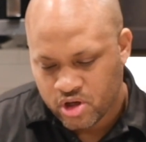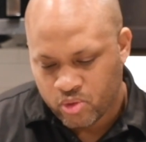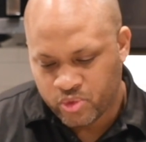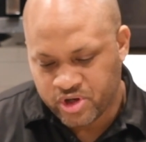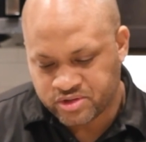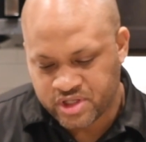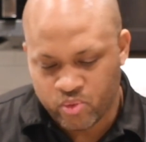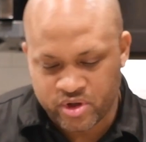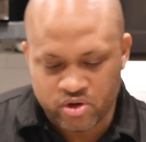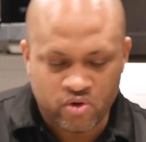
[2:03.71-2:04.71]
We're going to take
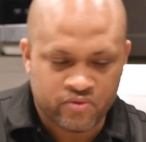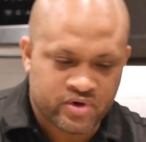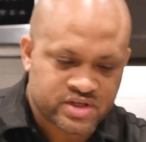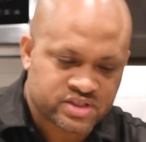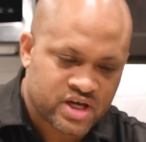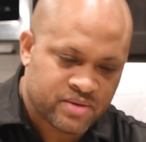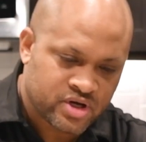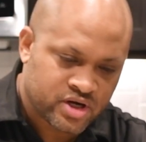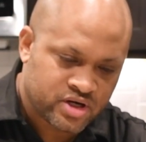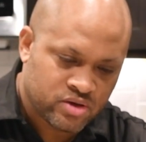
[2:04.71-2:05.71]
1 whole fresh lime,
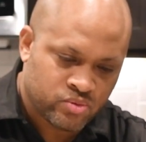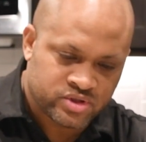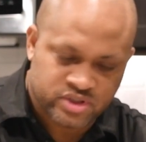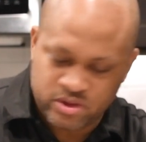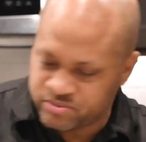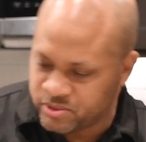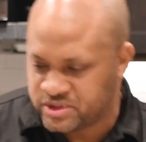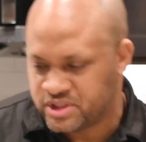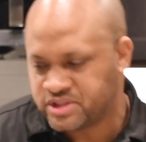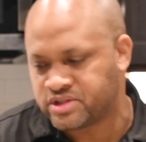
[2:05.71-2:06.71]
cut it up, 1 tablespoon
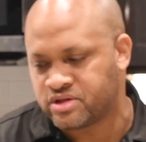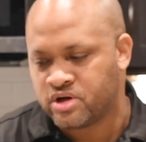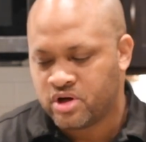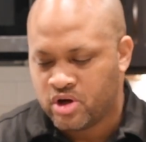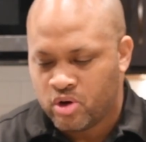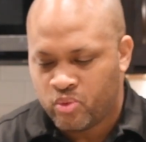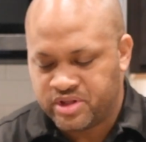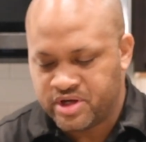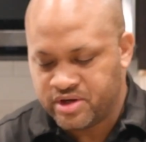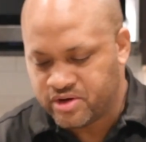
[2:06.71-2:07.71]
of ginger. We
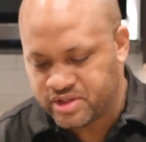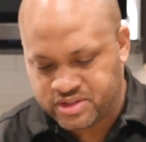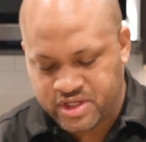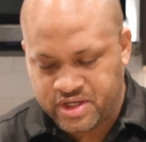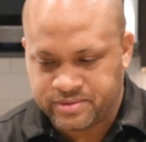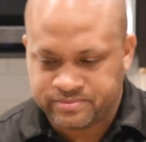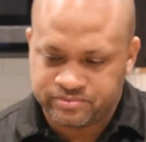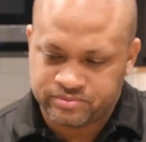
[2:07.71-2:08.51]
then want to take